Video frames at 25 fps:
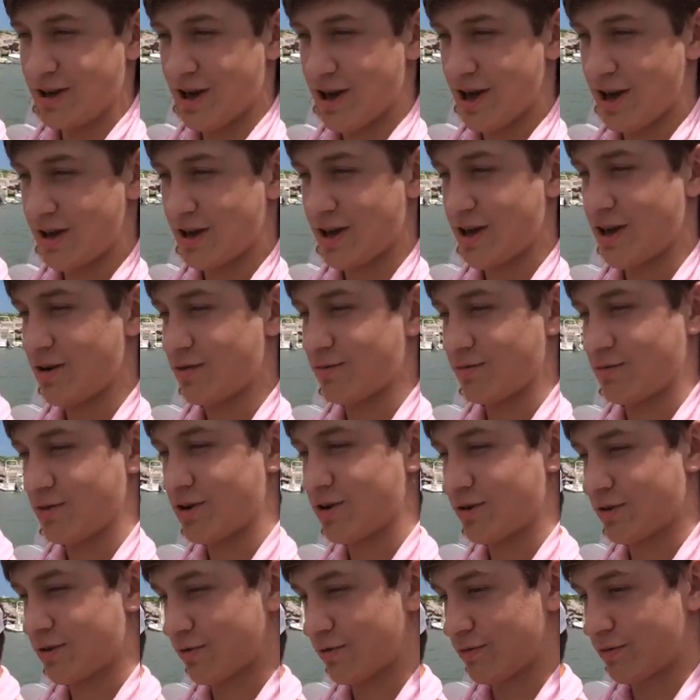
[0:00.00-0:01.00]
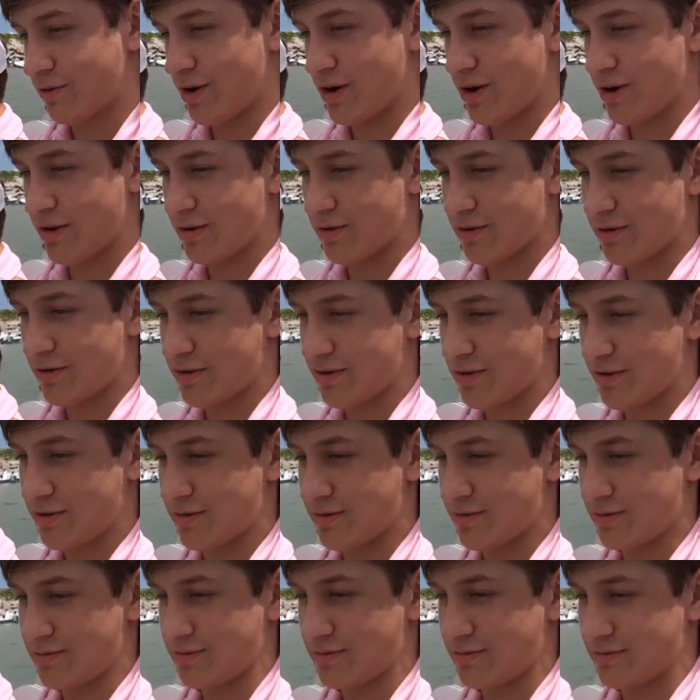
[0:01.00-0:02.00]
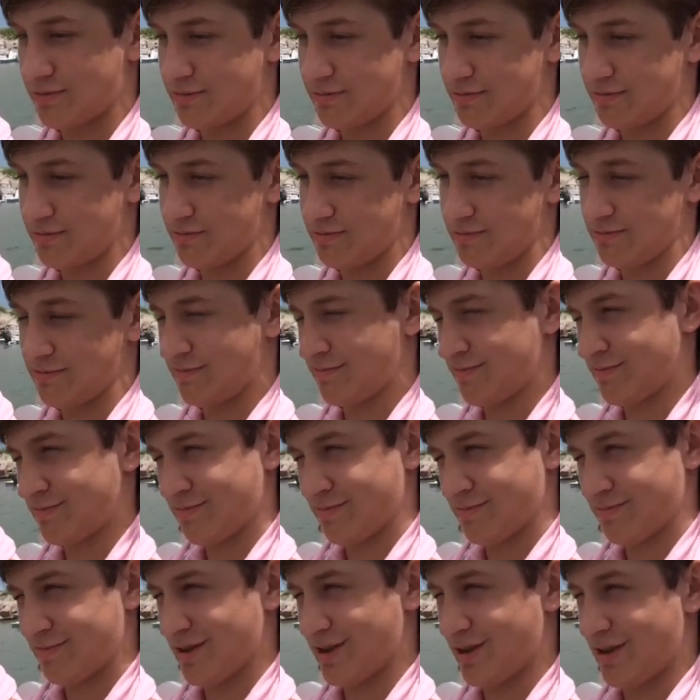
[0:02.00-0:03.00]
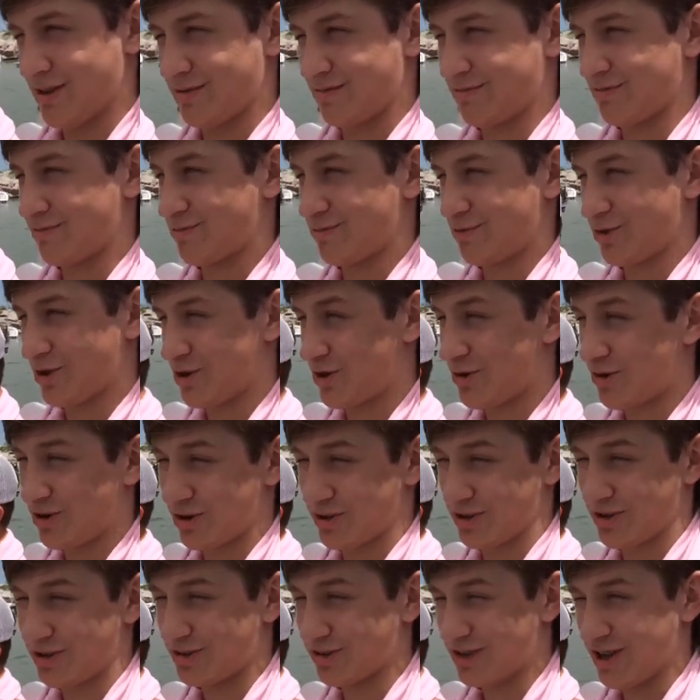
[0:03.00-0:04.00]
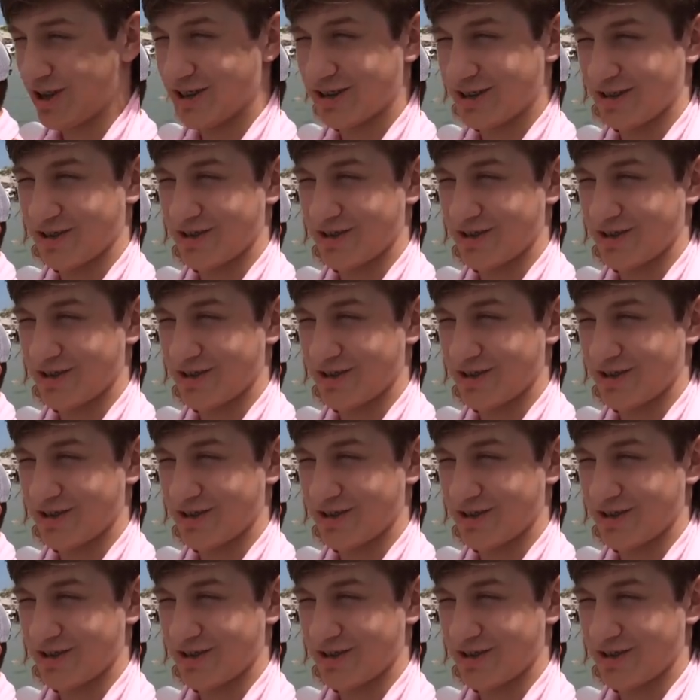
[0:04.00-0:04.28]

Hang out with all your friends, and you're doing a good thing.